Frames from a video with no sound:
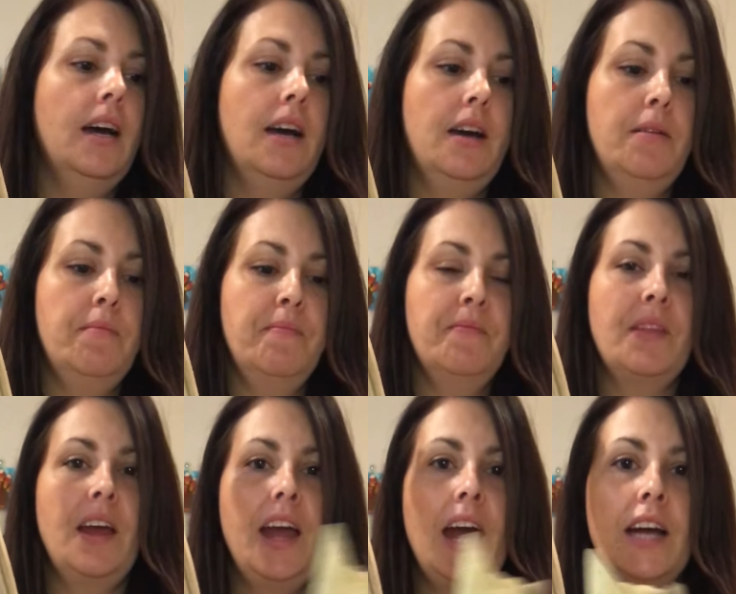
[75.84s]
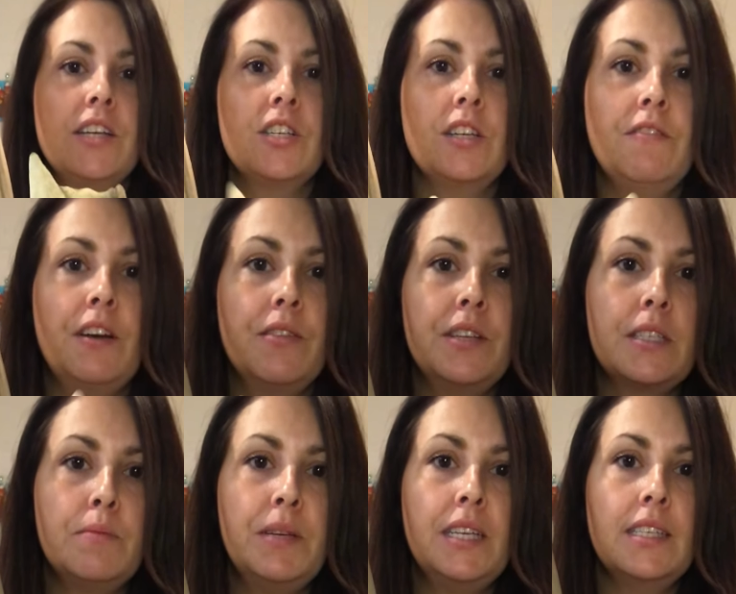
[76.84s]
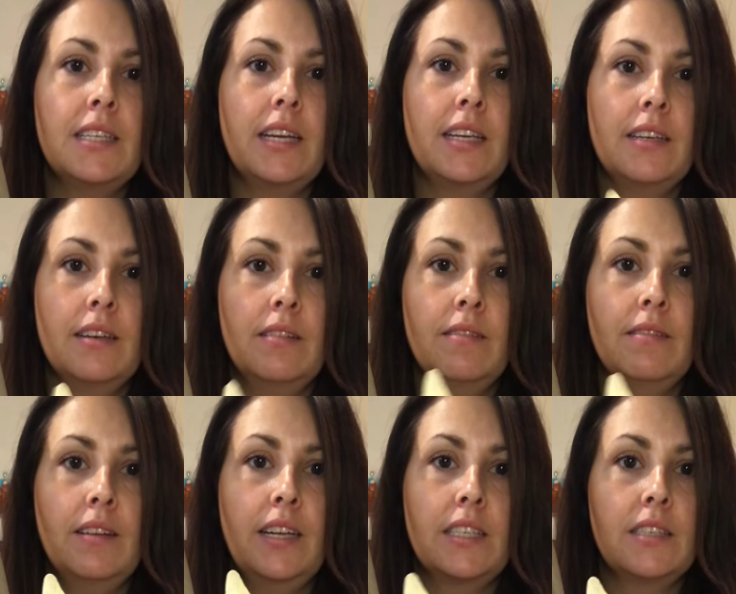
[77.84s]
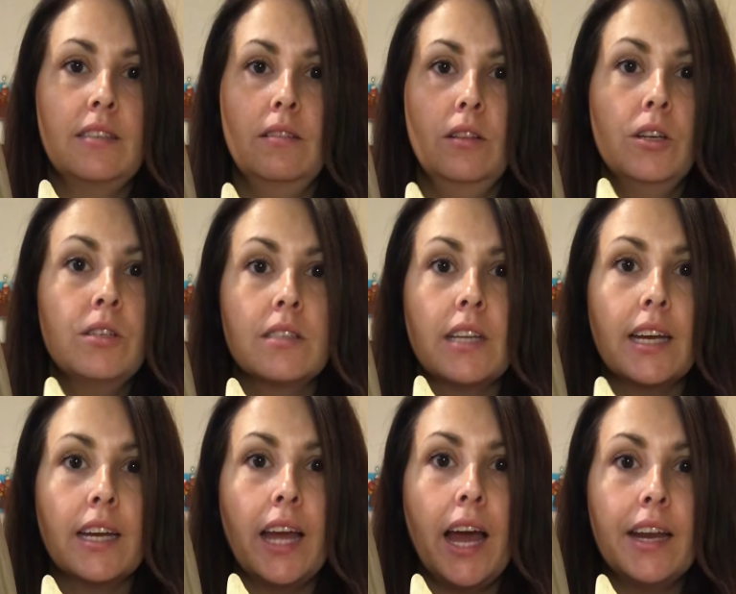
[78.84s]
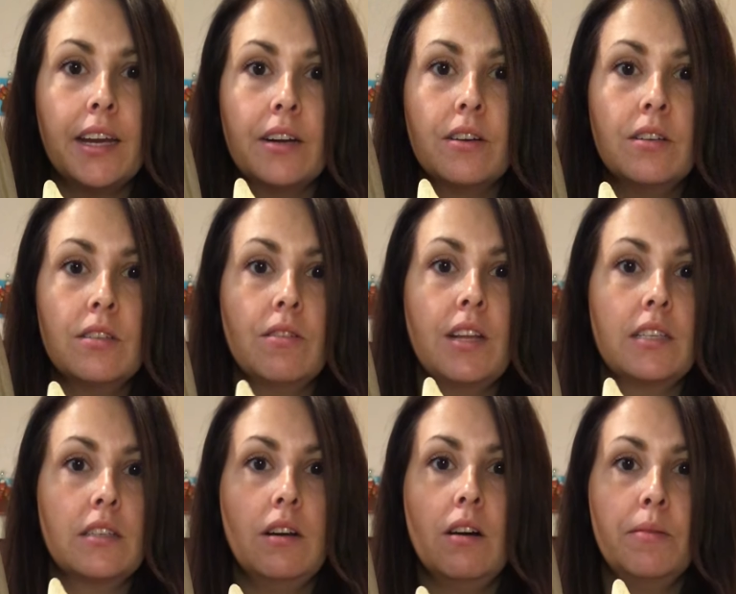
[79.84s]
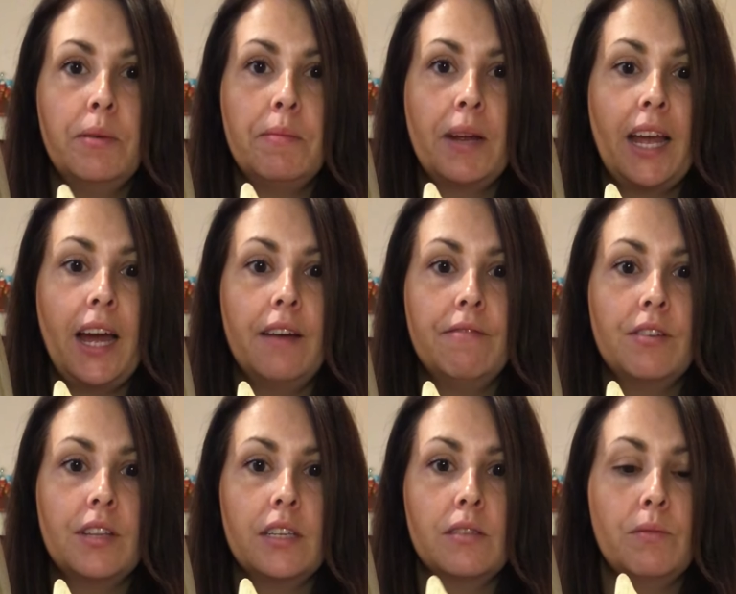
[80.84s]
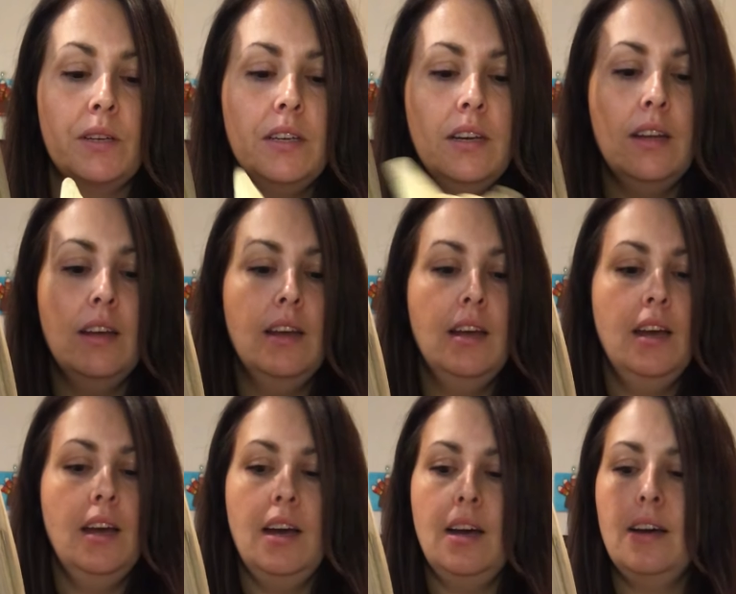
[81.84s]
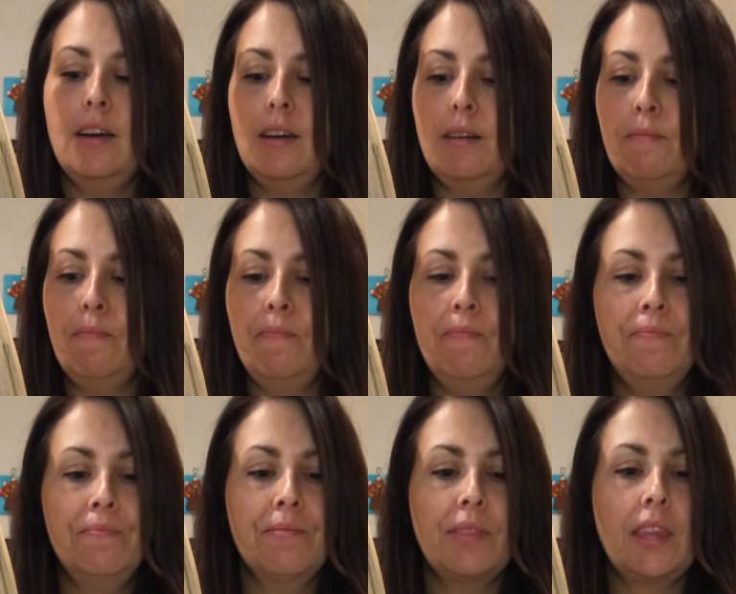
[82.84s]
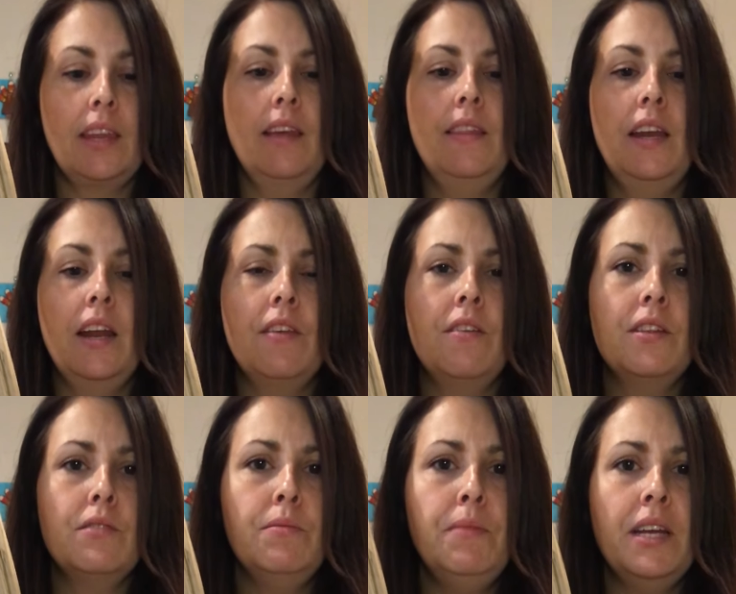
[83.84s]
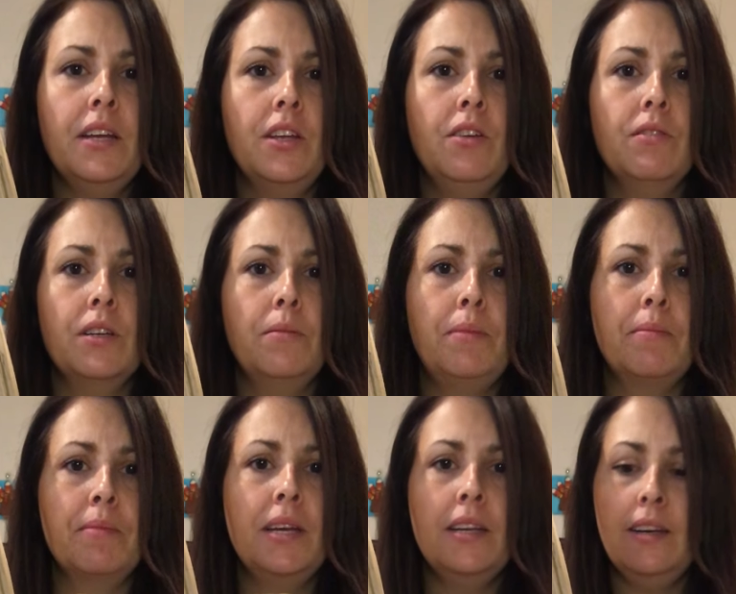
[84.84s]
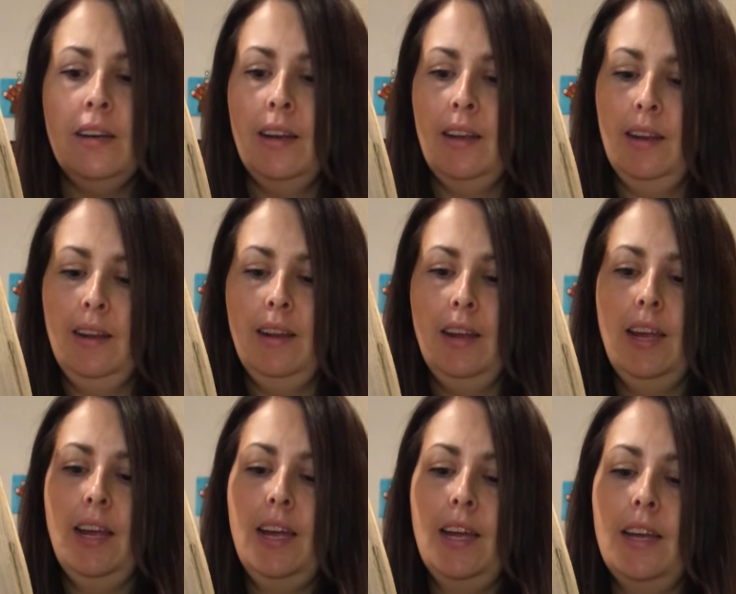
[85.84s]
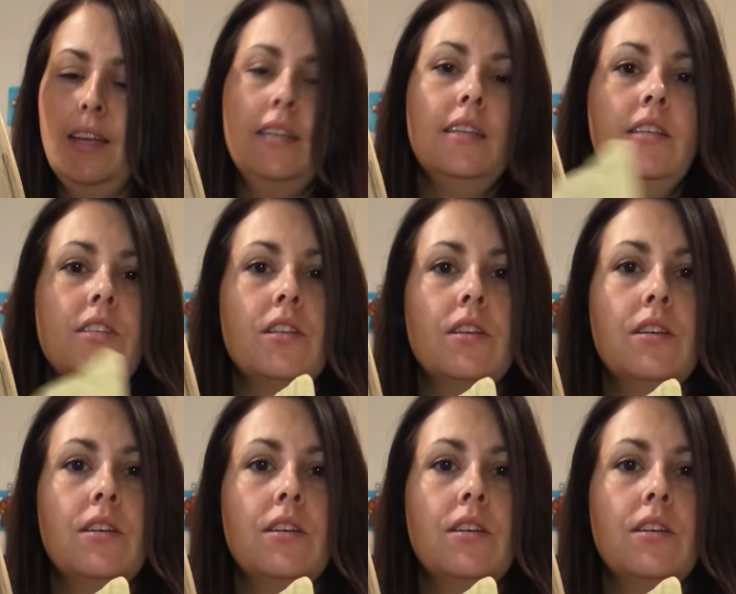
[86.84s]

I actually found this piece and it looks like a cat ear, so that's got to be my cat for this one. And then I thought this would make a cute little pumpkin, and